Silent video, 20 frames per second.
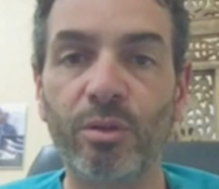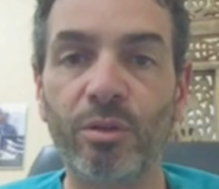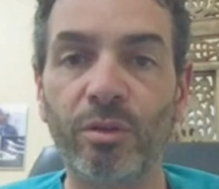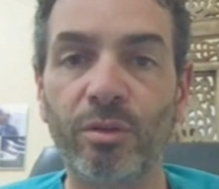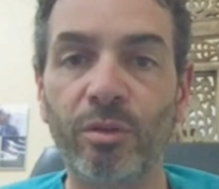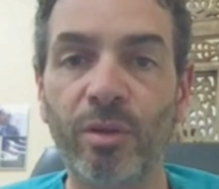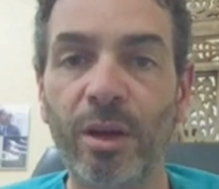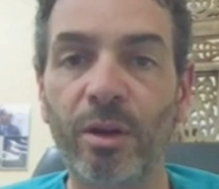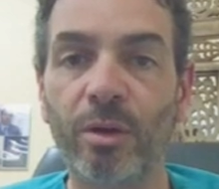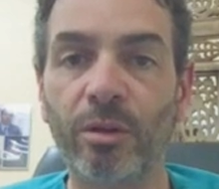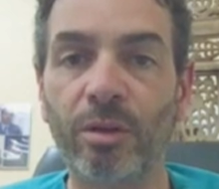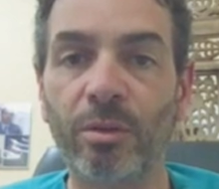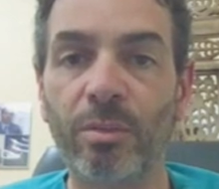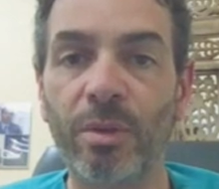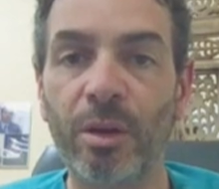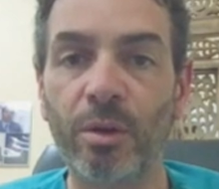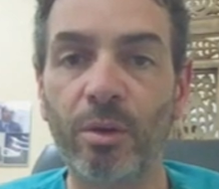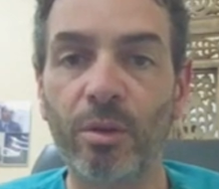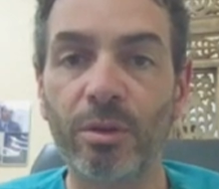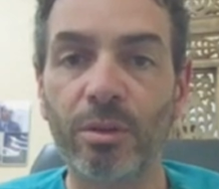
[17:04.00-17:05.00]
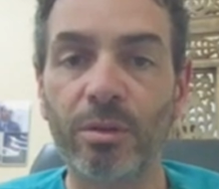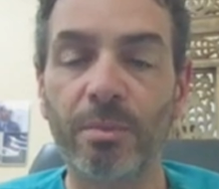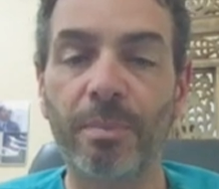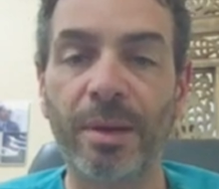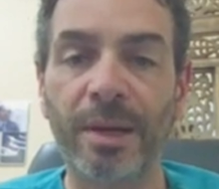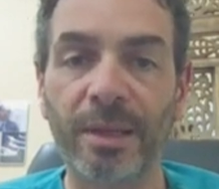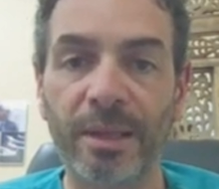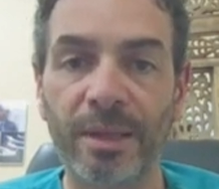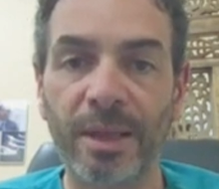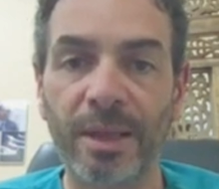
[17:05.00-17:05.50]
use of drug-coated balloons,
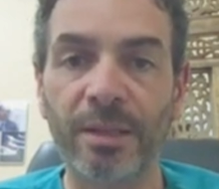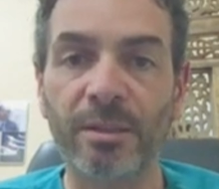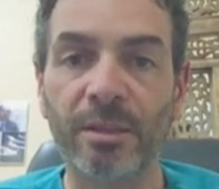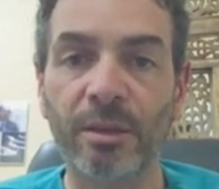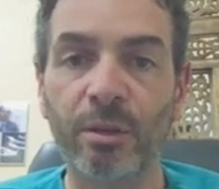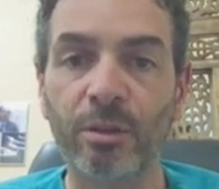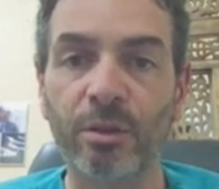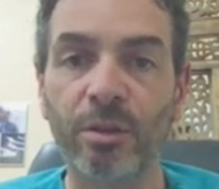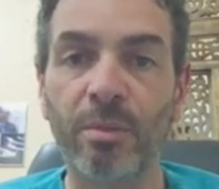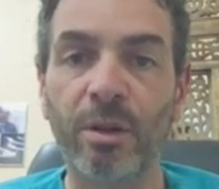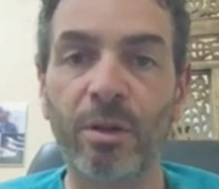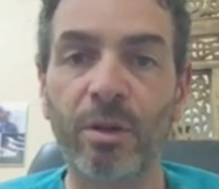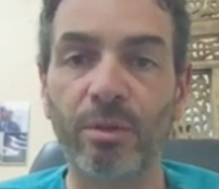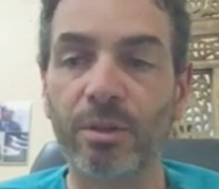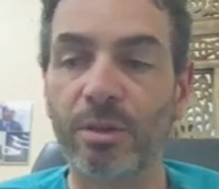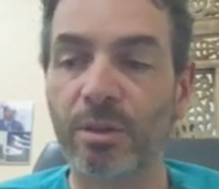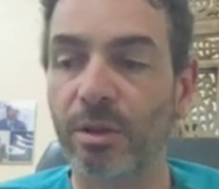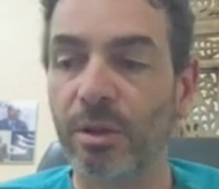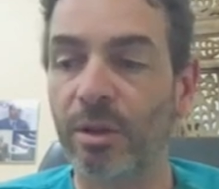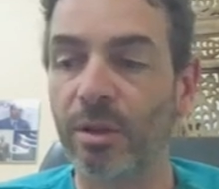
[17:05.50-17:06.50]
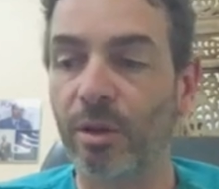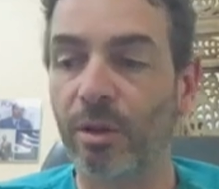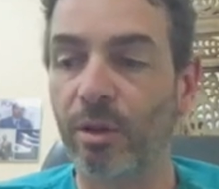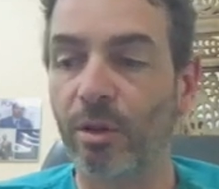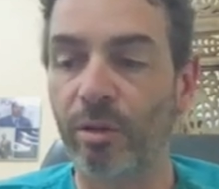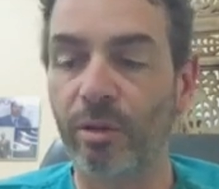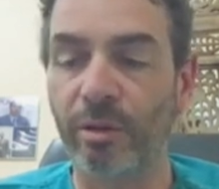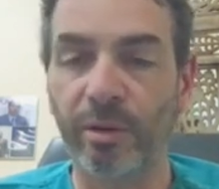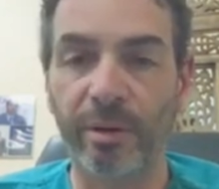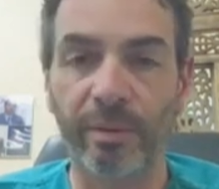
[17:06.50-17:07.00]
paclitaxel-coated balloons
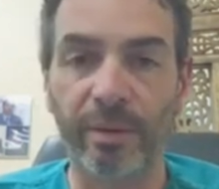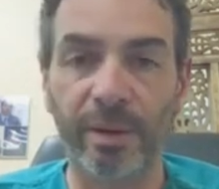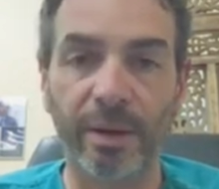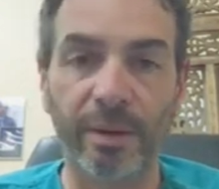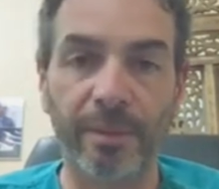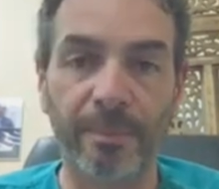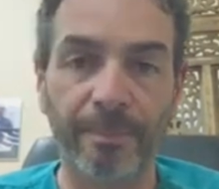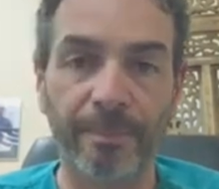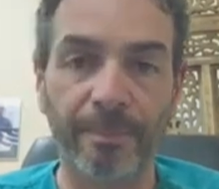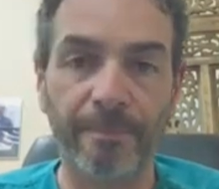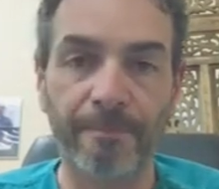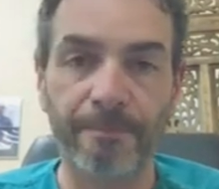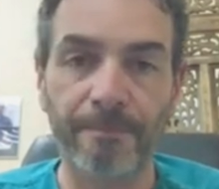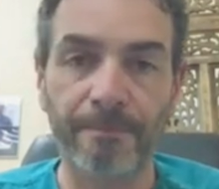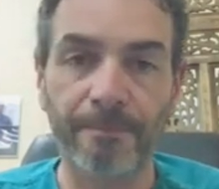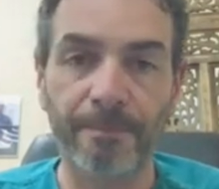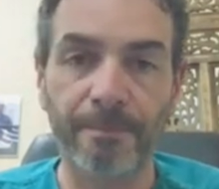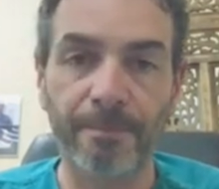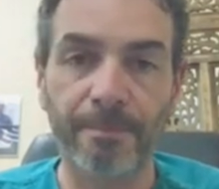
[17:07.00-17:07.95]
in the coronary arena.